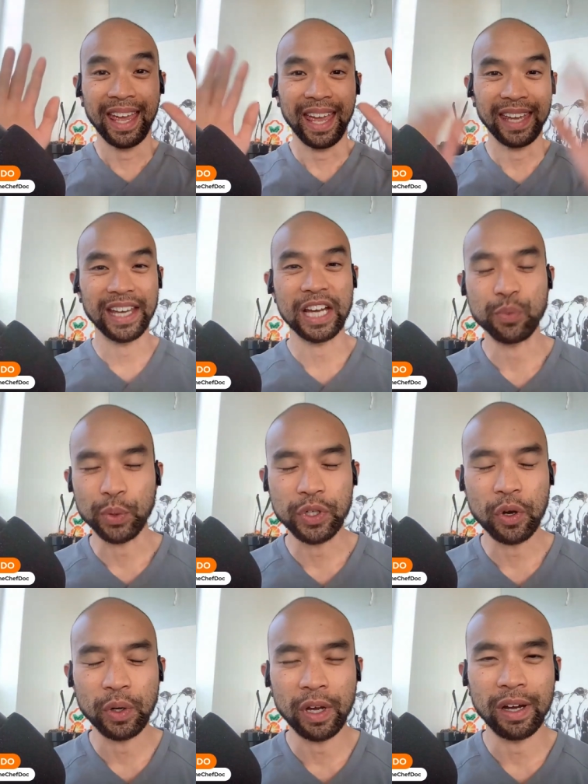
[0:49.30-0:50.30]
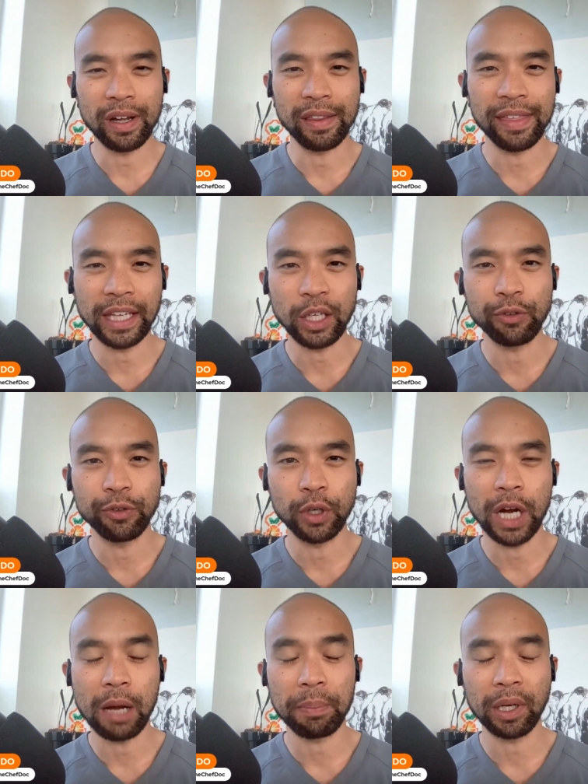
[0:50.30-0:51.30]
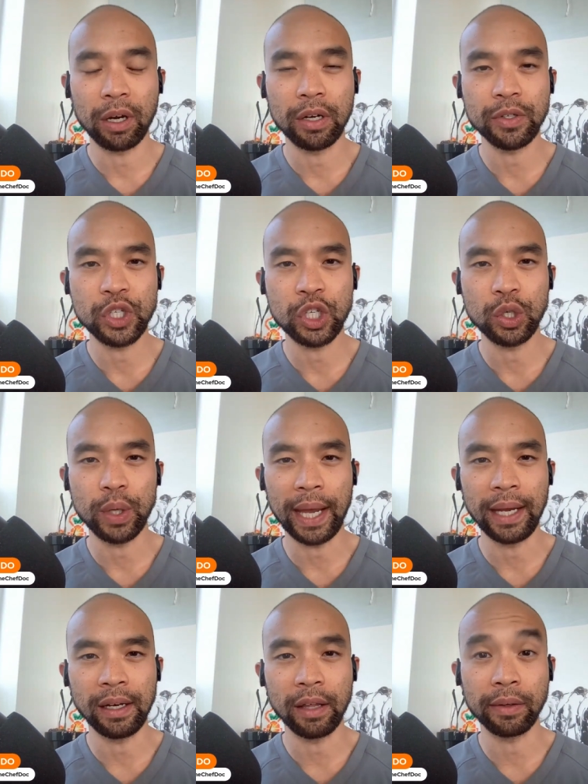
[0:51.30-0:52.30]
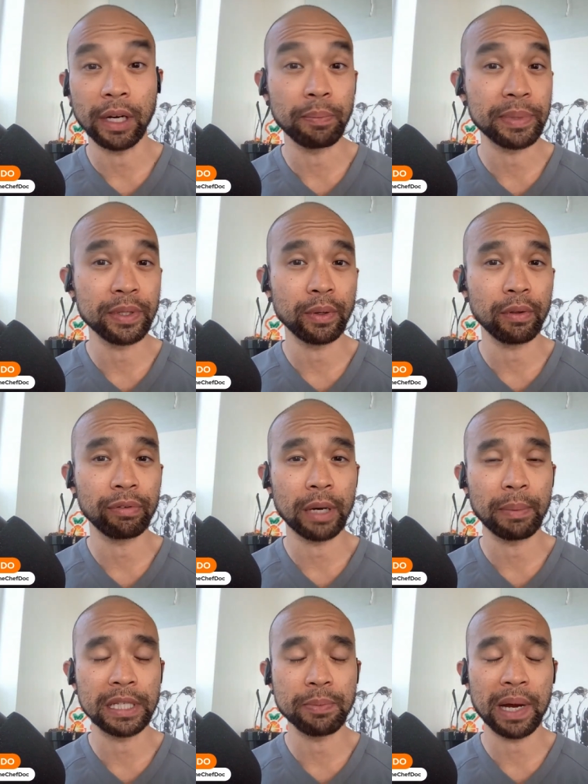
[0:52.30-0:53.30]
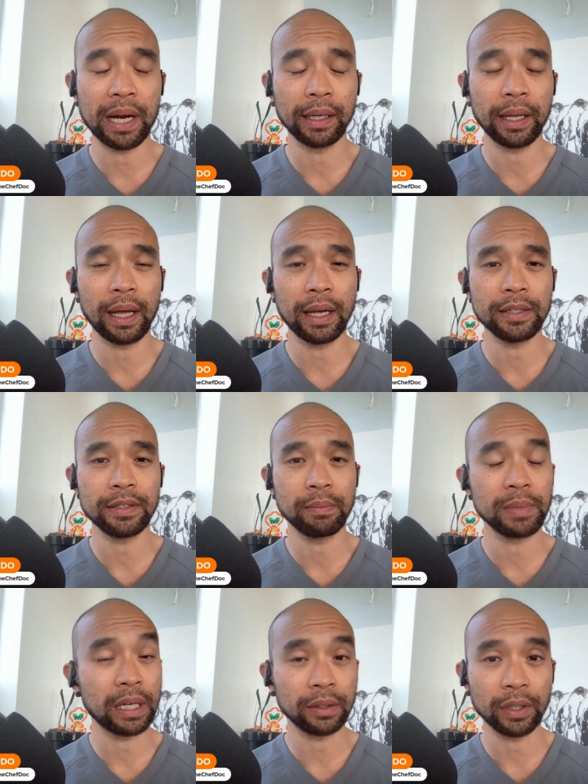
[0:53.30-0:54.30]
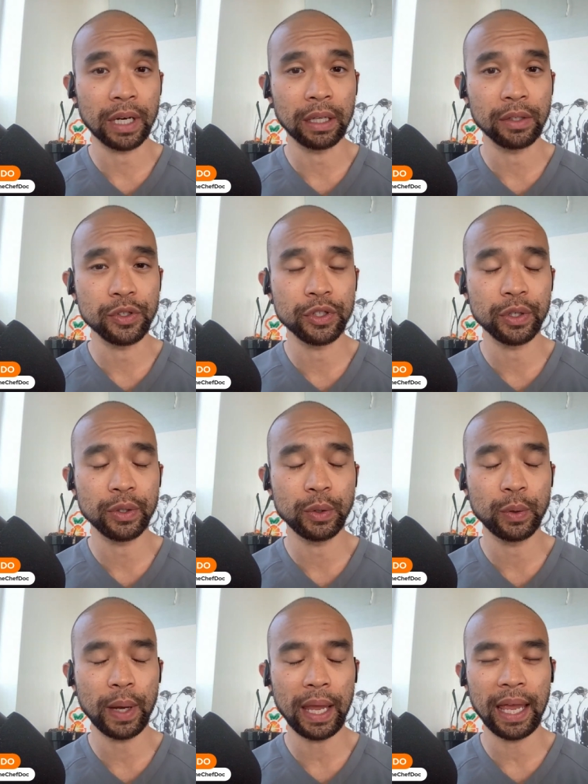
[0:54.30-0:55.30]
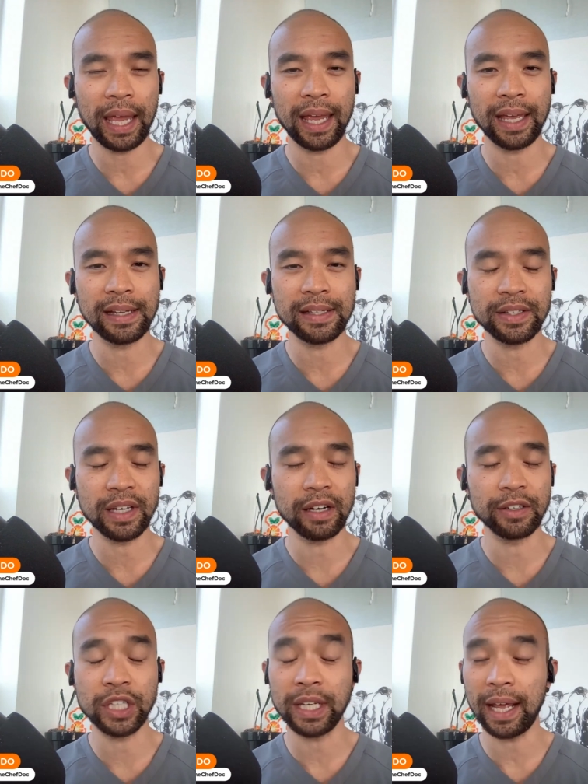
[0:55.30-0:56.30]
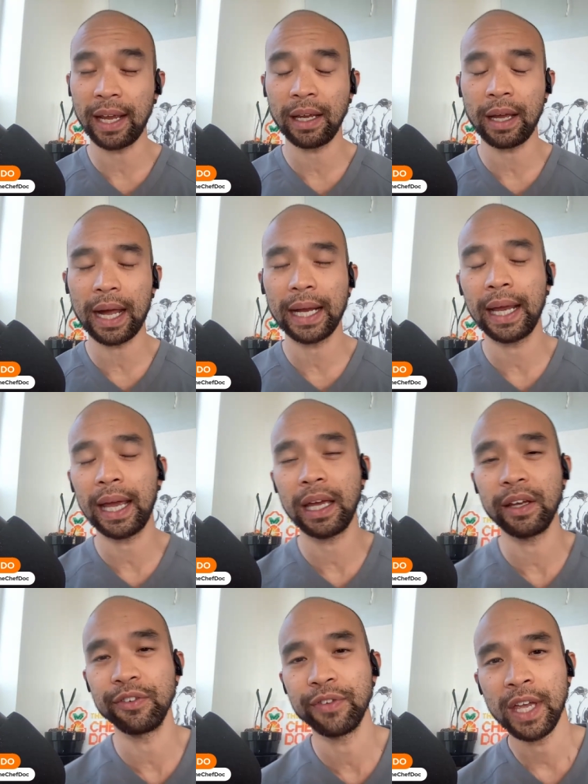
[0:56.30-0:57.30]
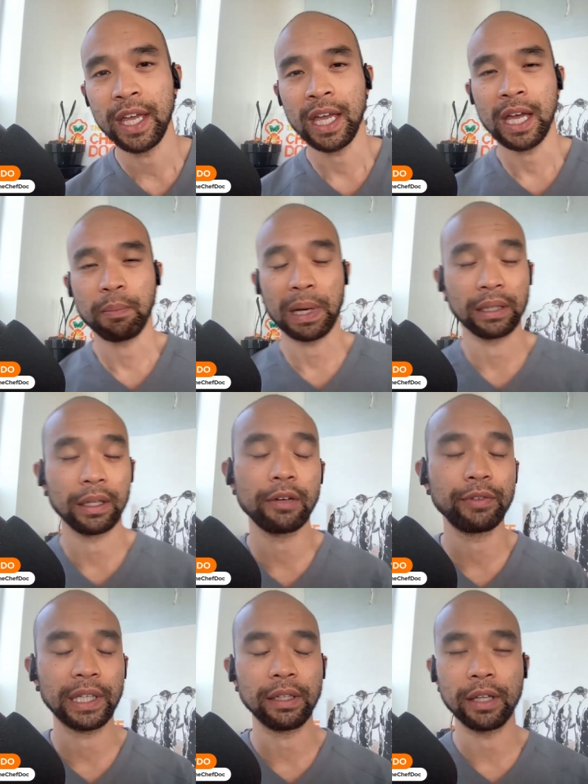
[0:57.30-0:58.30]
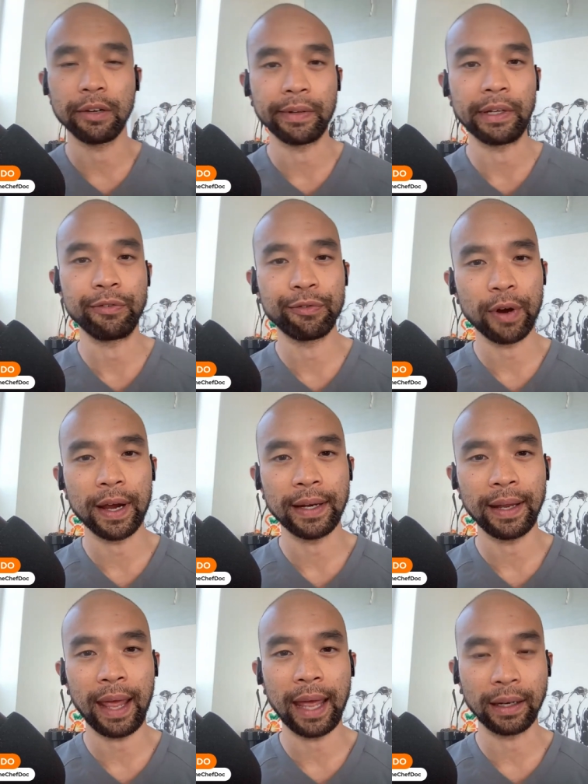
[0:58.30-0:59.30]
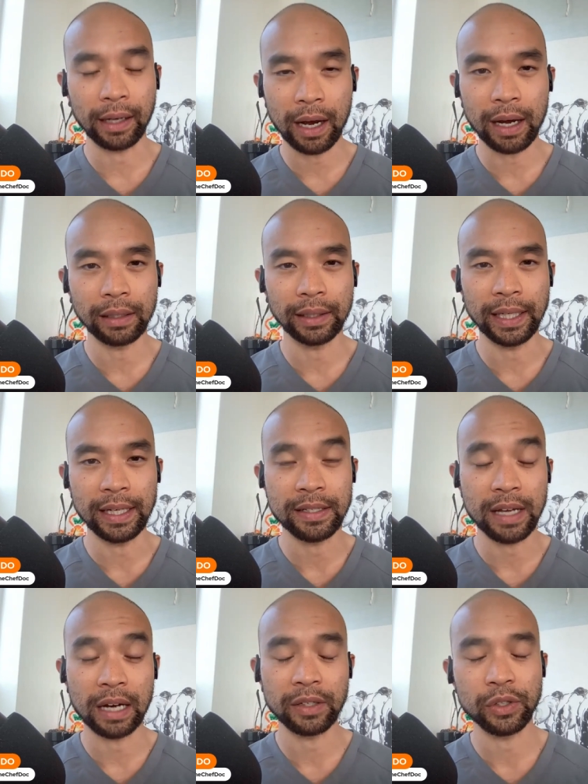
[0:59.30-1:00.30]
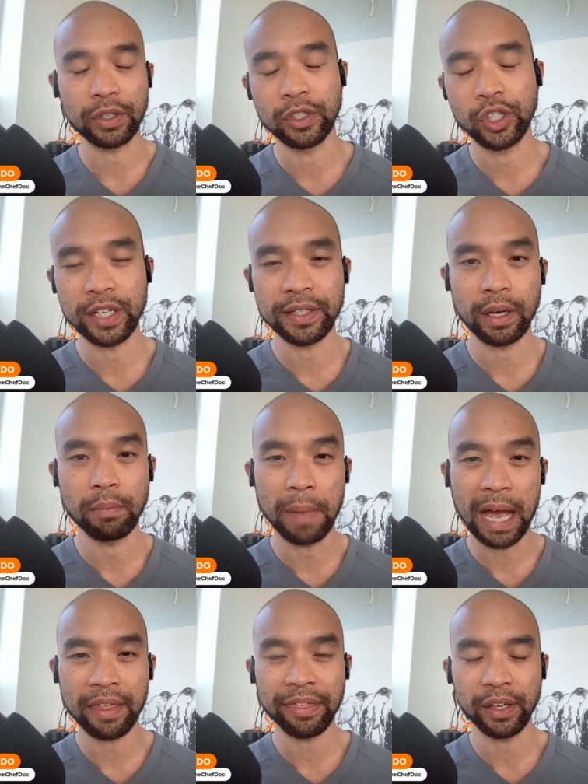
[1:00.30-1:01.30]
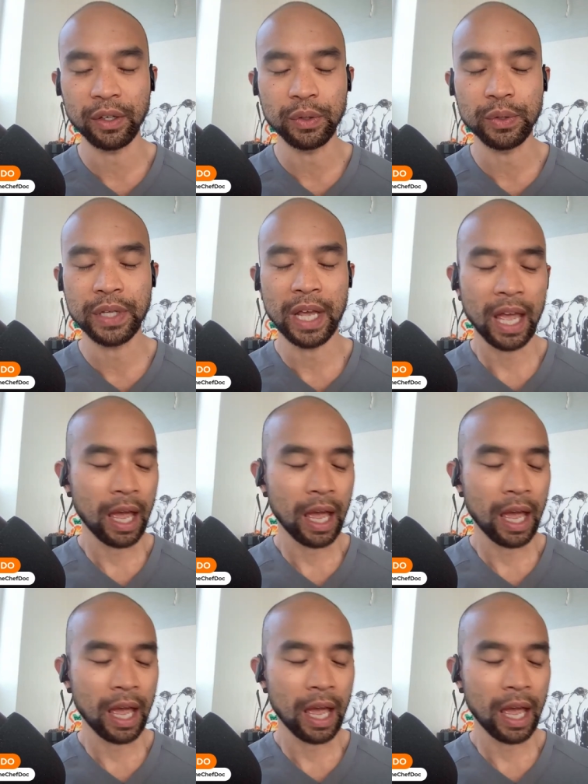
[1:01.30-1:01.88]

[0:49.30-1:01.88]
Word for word: Hey guys, what's going on? Thank you for hopping on to another episode of Thrive Bites podcast. I'm Dr. Colin Zhu, and uh, today I have my lovely, lovely friend and colleague, Dr. Jessica Matthews.